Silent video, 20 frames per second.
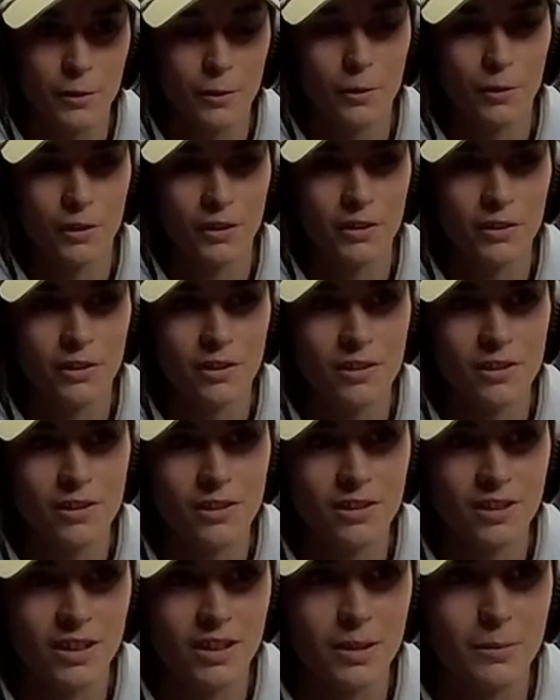goalies on
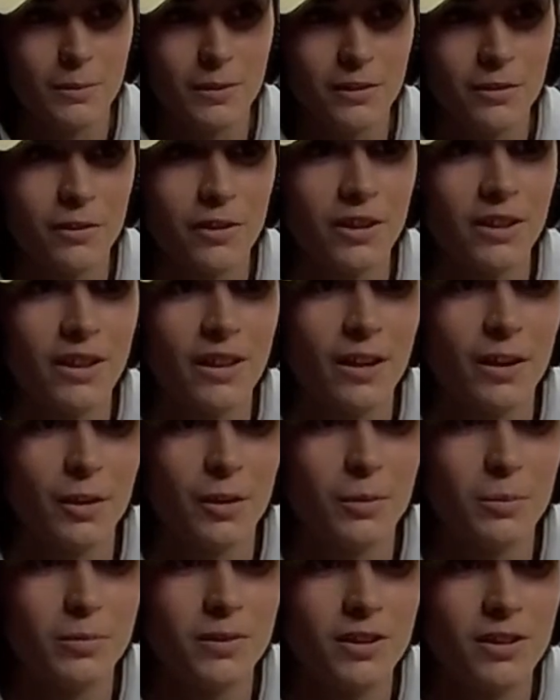the team has really
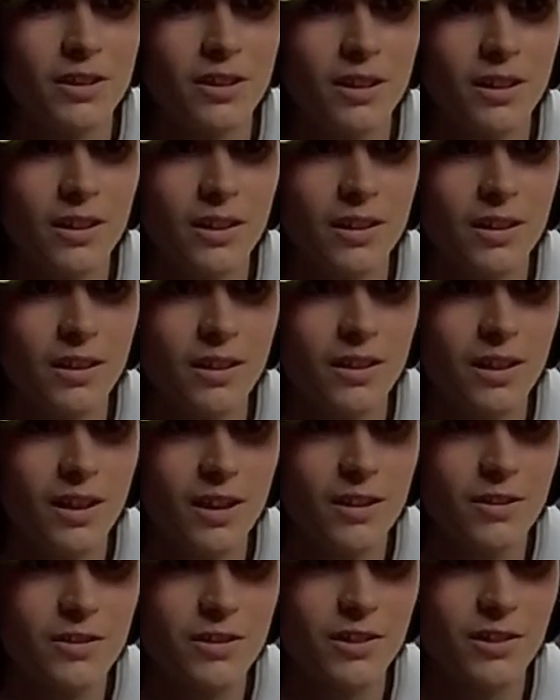helped.
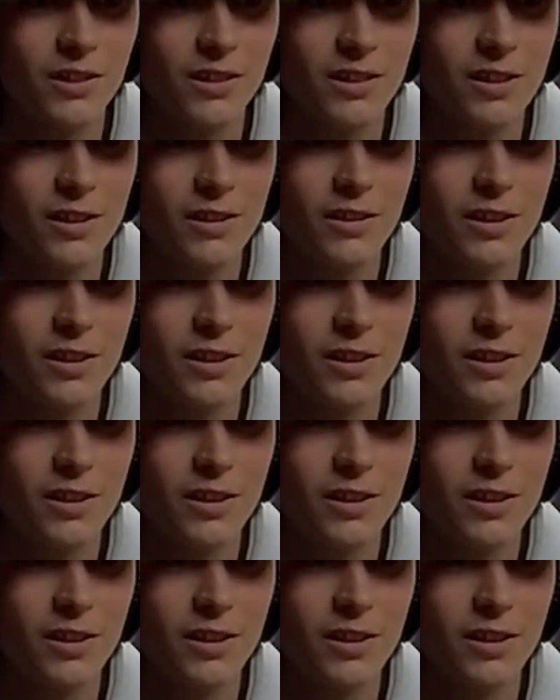And just the